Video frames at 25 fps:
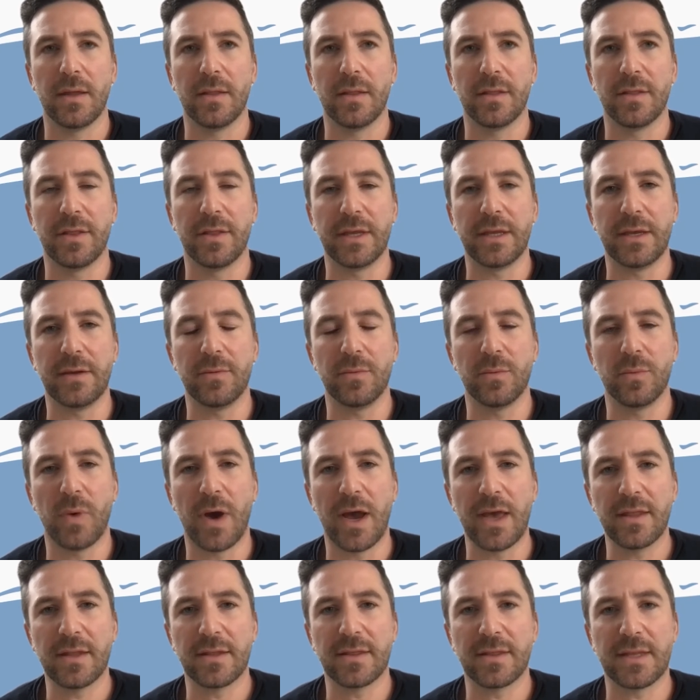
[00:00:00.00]
the
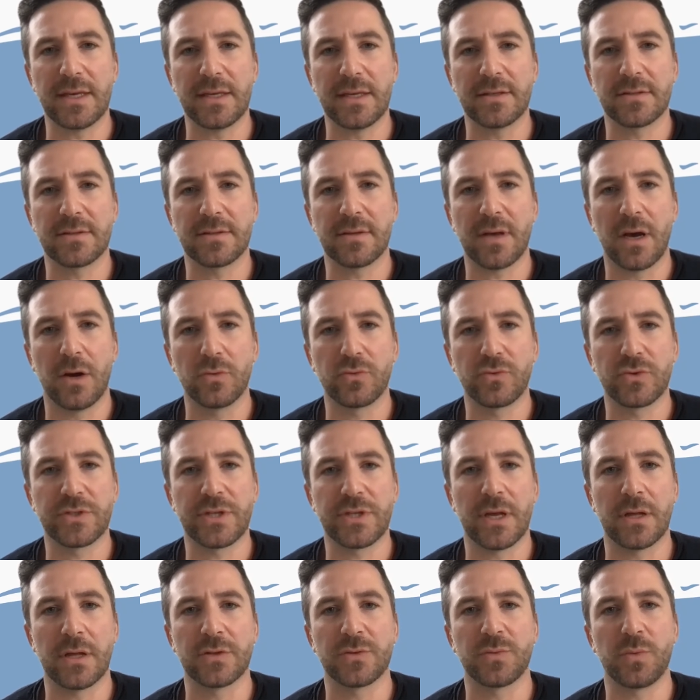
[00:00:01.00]
way that these
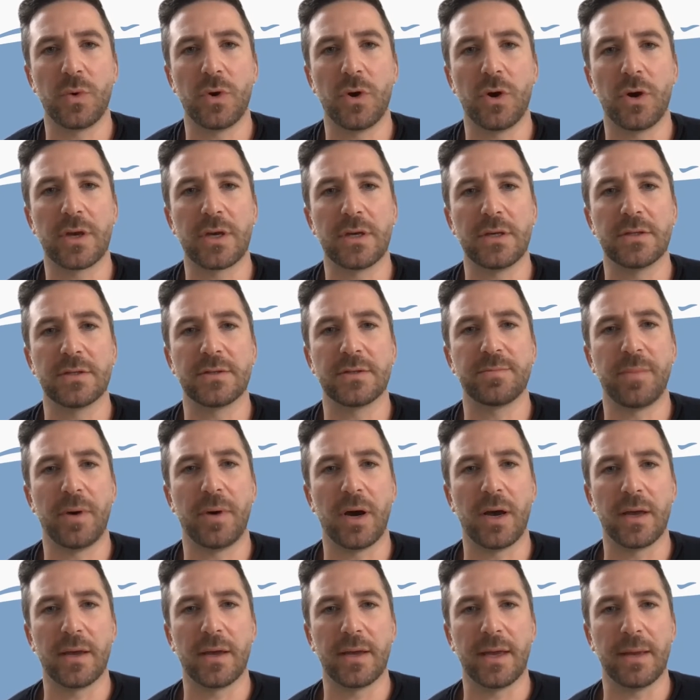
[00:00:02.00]
ultrasounds work is
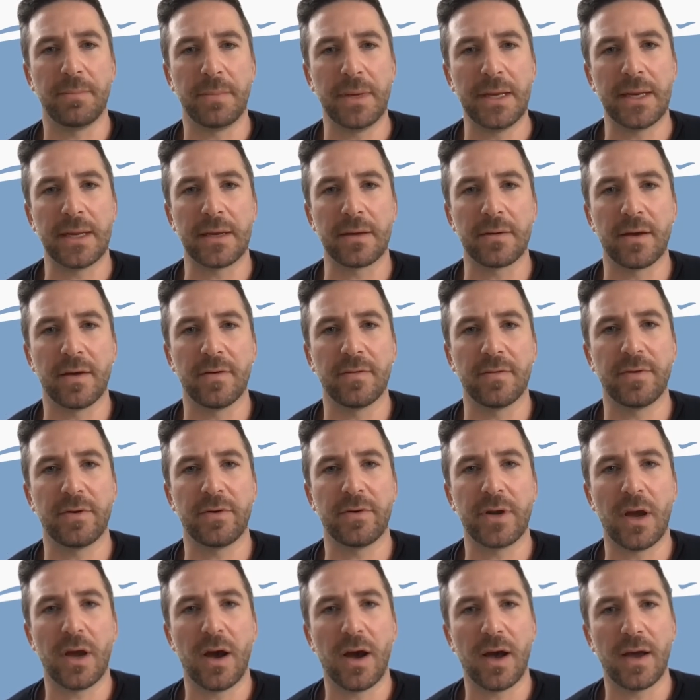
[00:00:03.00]
by emitting a
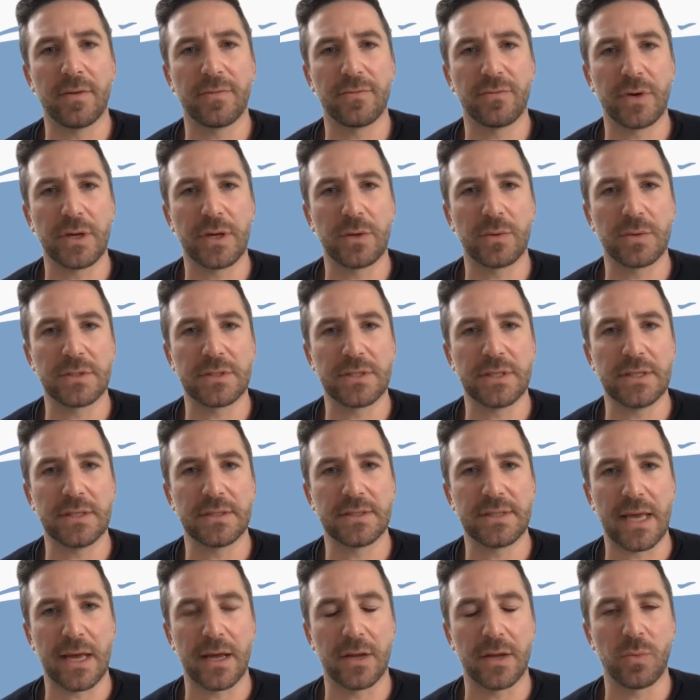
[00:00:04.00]
very high frequency
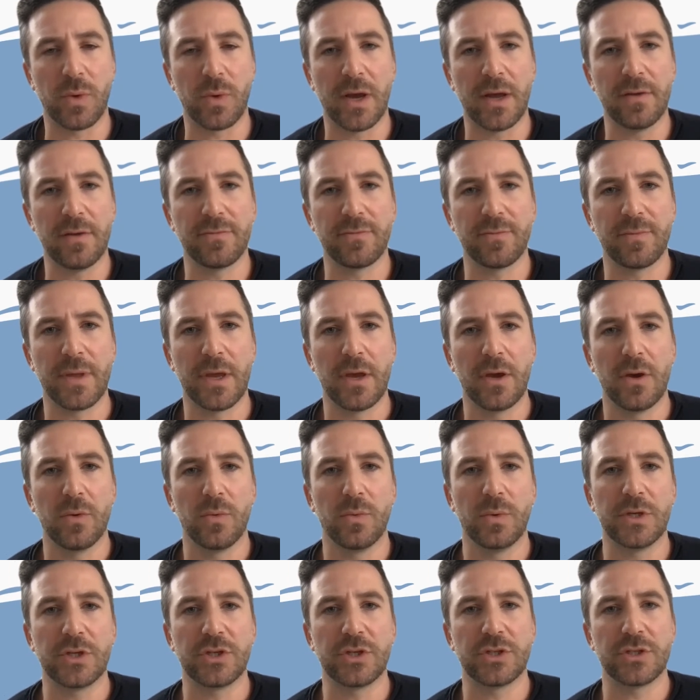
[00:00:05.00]
sound wave,
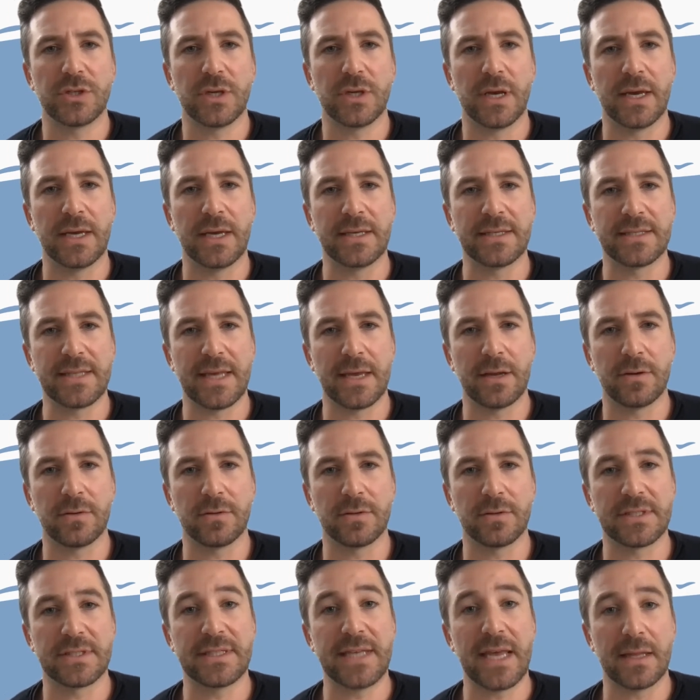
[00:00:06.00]
which is
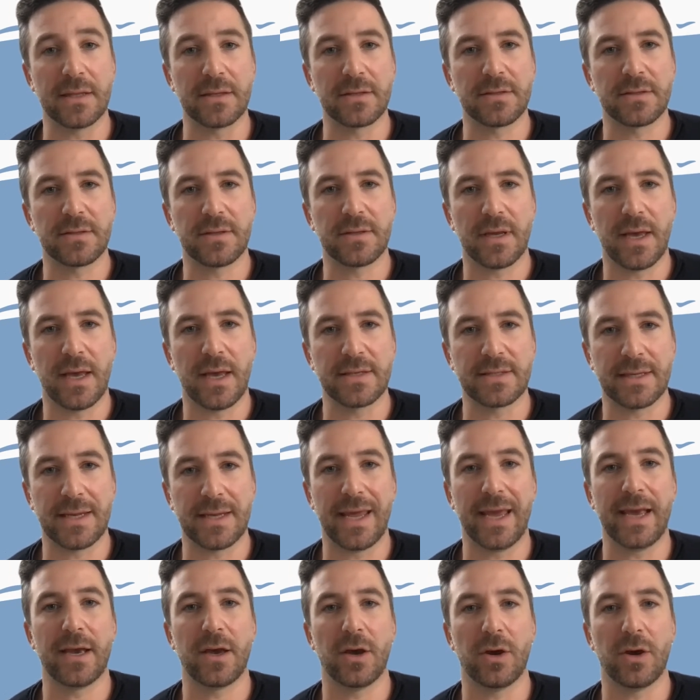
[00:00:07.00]
then sensed as an
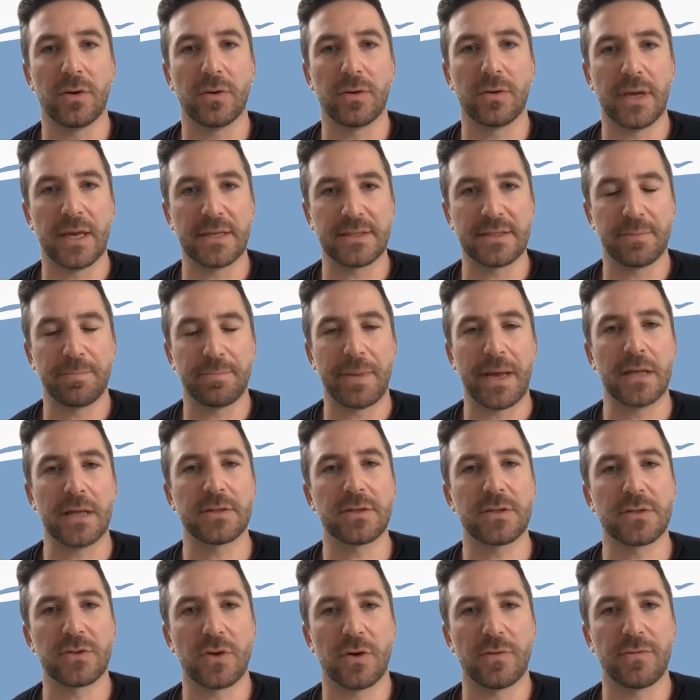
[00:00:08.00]
echo as it
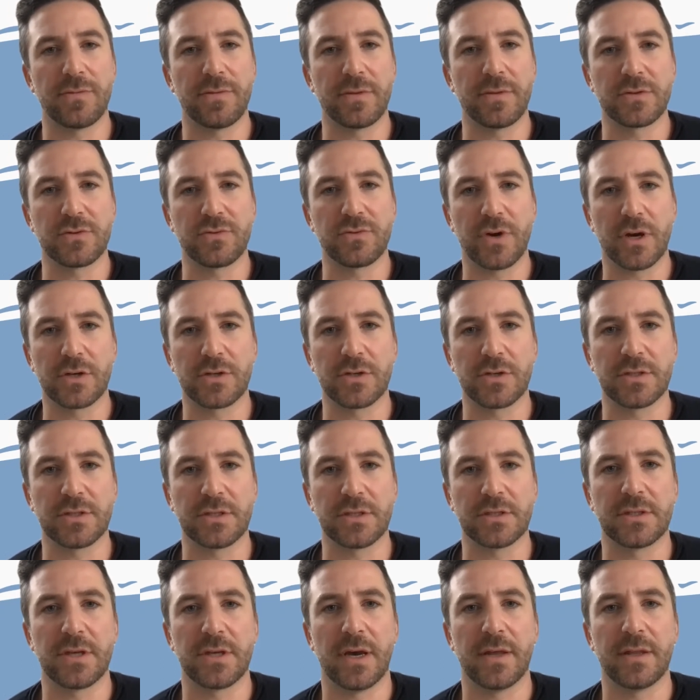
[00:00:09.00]
bounces off the structures
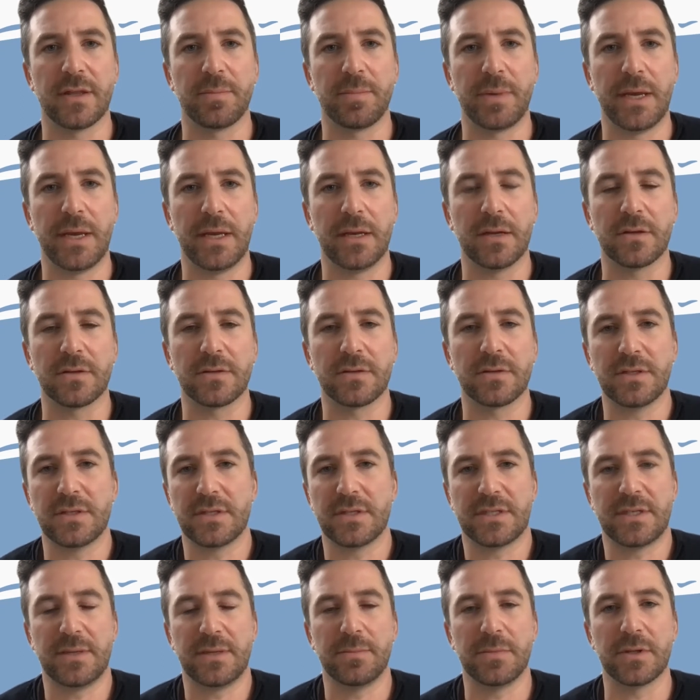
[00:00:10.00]
inside the penis. This
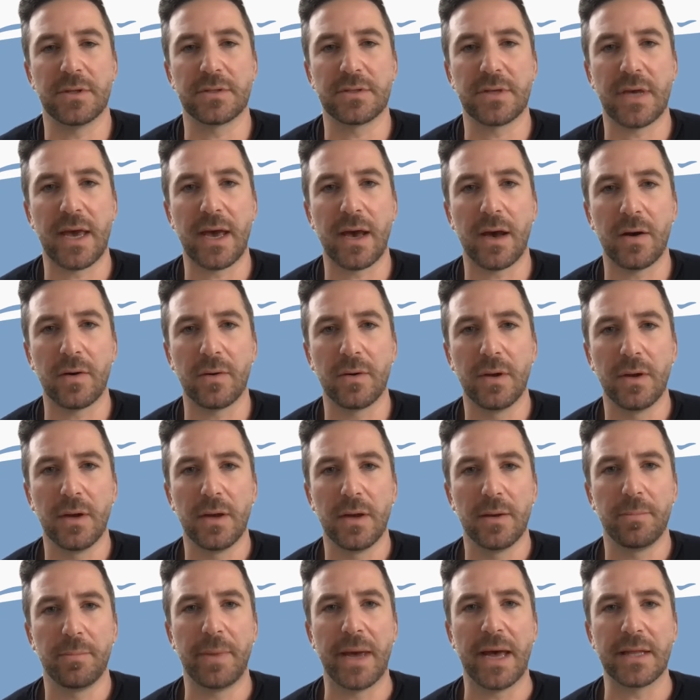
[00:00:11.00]
is similar to how
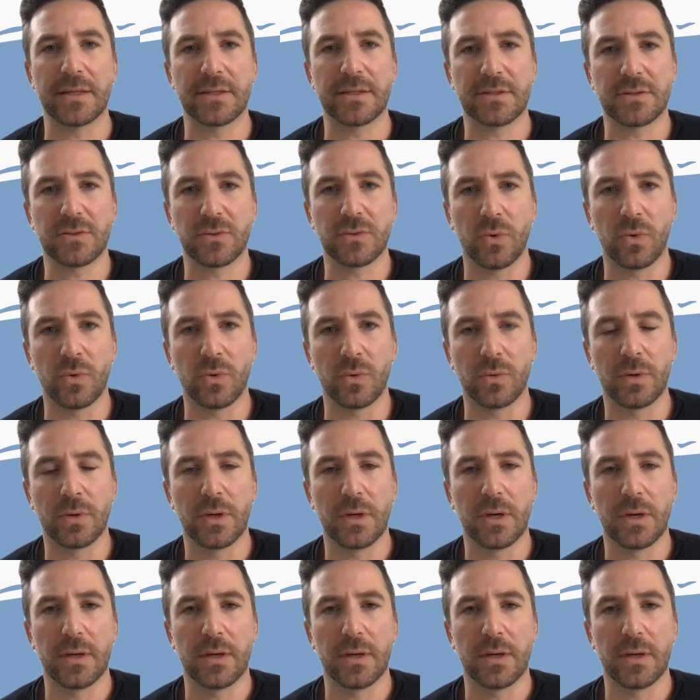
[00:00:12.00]
bats or